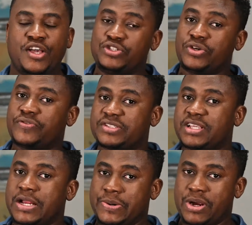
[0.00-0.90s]
So if you
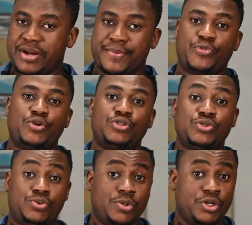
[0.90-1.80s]
stick around, I'm going
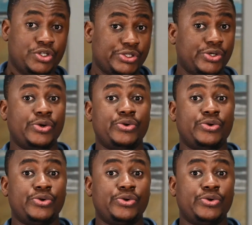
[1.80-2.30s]
to show